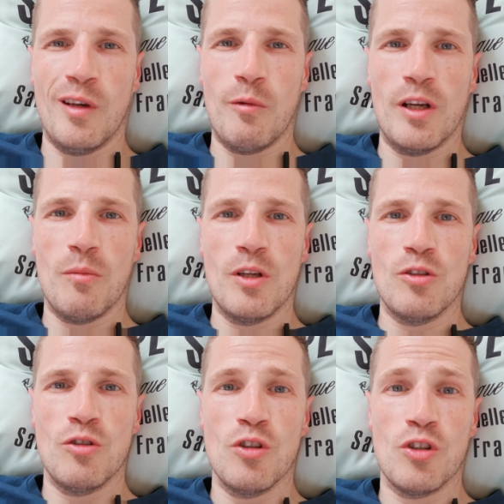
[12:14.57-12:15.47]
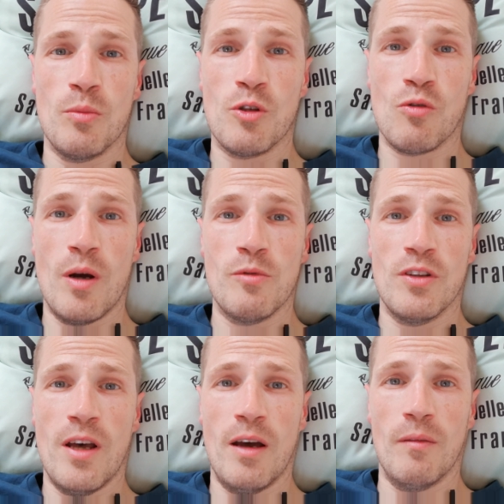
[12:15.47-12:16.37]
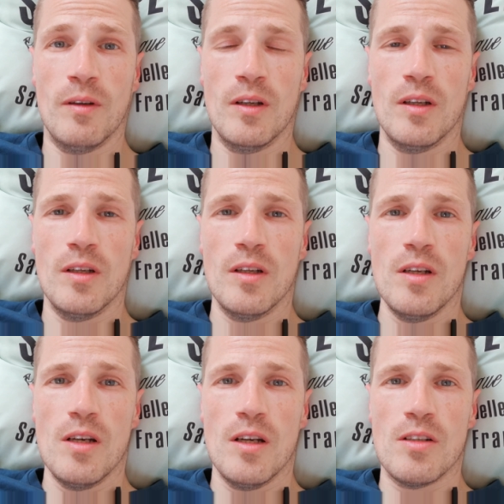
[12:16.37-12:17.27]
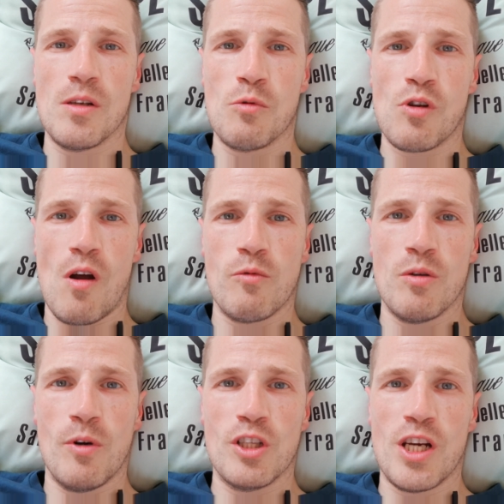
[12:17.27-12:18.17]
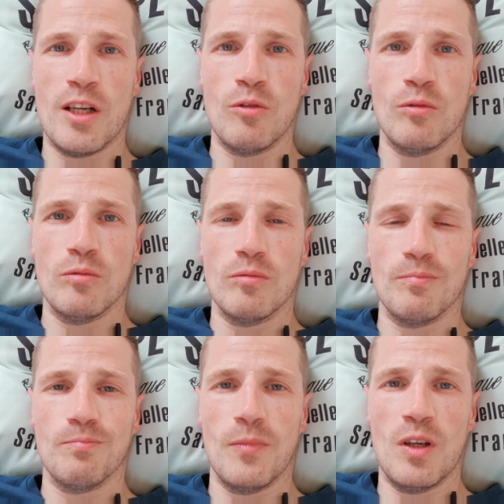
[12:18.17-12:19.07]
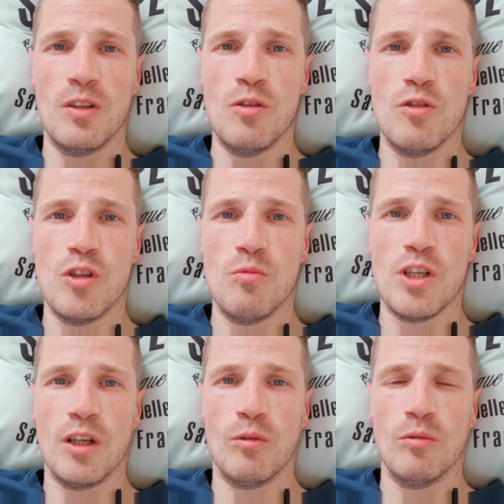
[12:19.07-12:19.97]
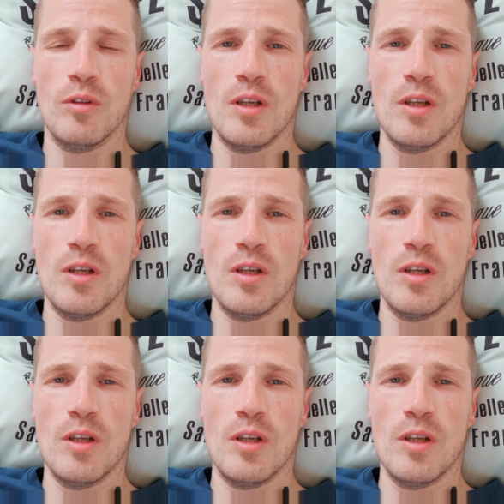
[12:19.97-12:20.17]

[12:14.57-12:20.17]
I recommend you just subscribe to that and subscribe to my channel, my YouTube channel.